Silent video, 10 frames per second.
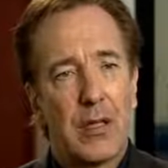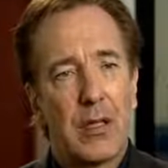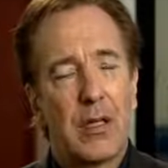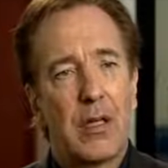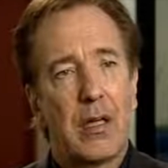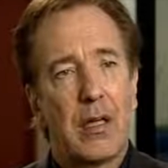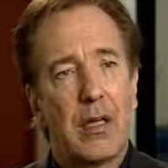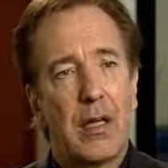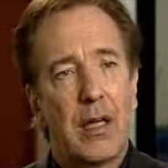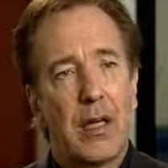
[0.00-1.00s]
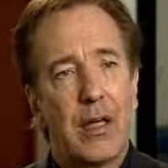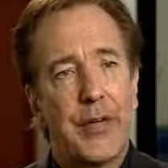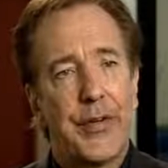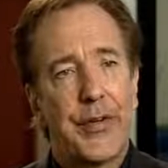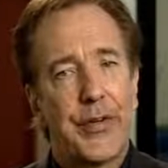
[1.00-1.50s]

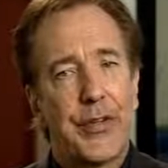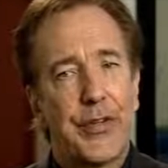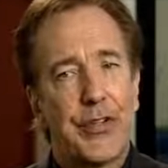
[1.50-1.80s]
and